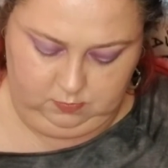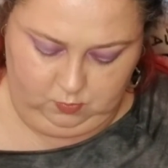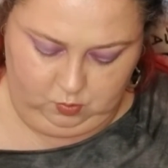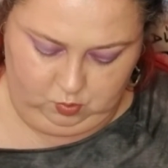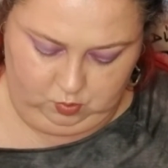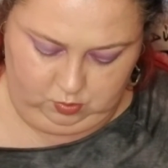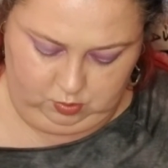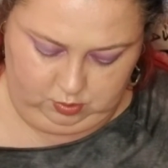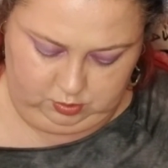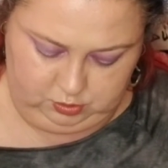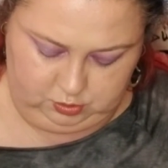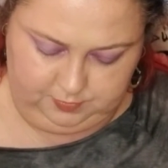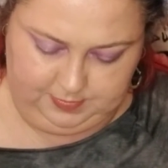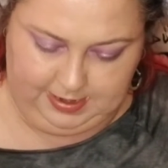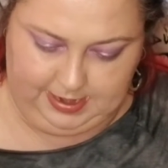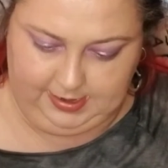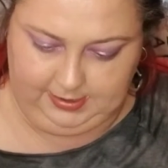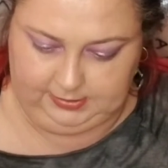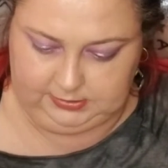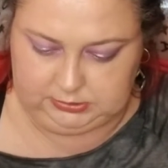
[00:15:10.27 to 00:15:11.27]
more
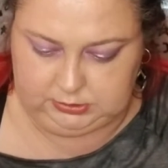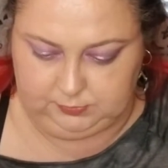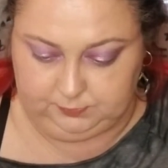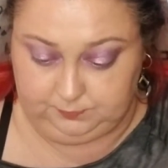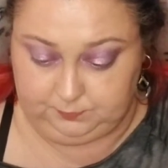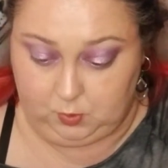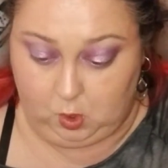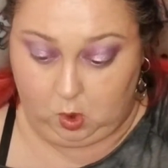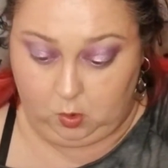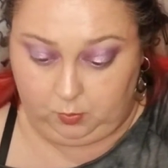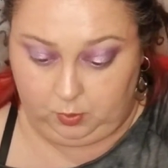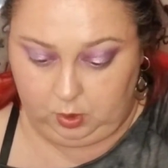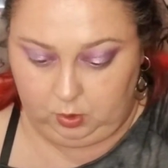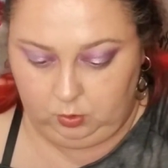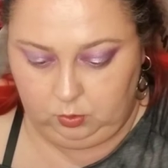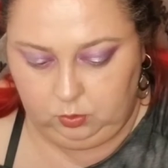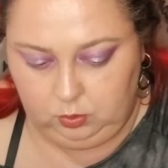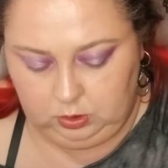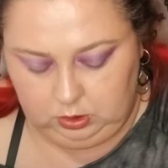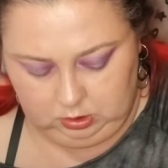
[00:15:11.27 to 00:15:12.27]
dramatic
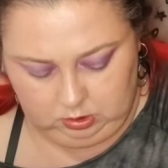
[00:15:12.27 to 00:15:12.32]
tomorrow.